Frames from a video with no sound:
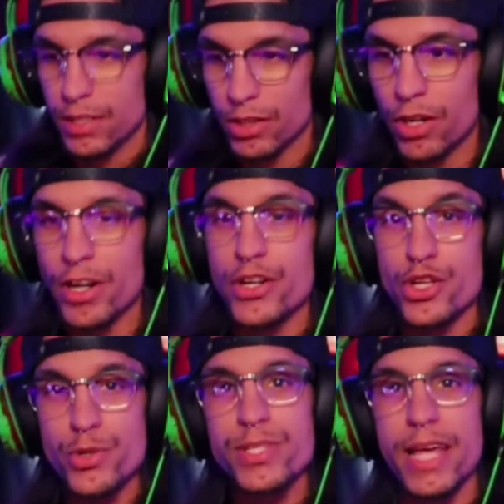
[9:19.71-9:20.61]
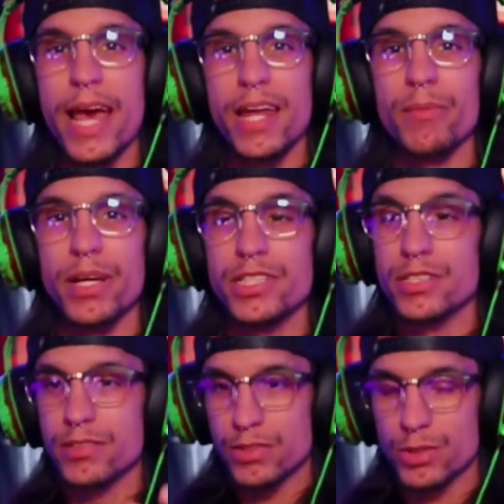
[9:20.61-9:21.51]
learn to use that
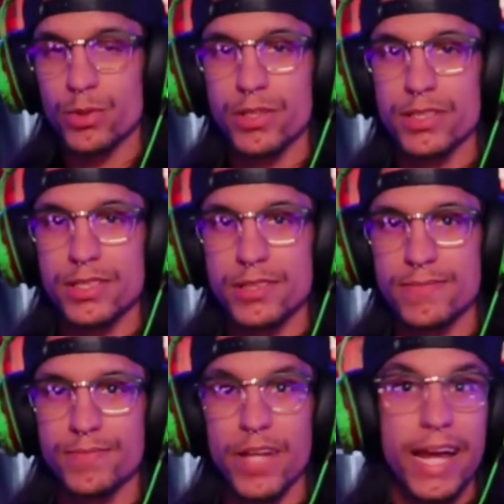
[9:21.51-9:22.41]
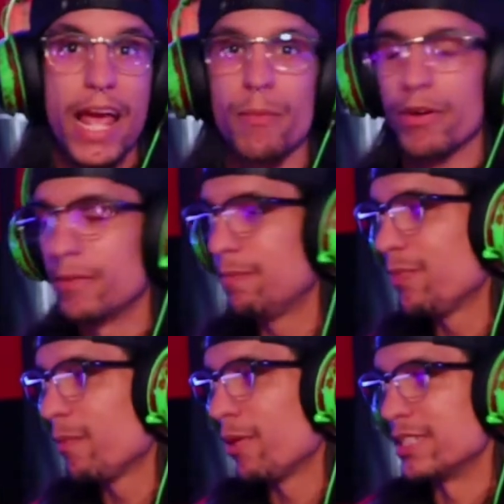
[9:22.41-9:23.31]
animation towards a camera
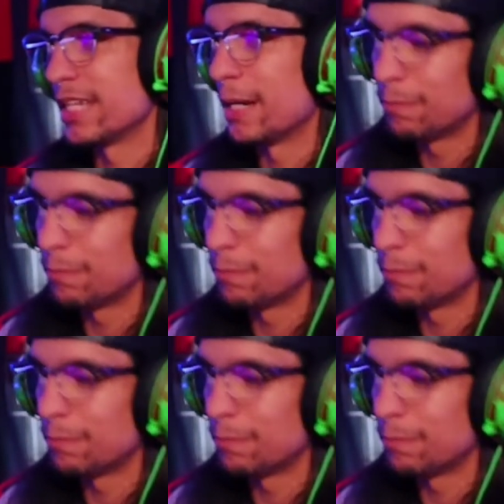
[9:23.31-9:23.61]
per se.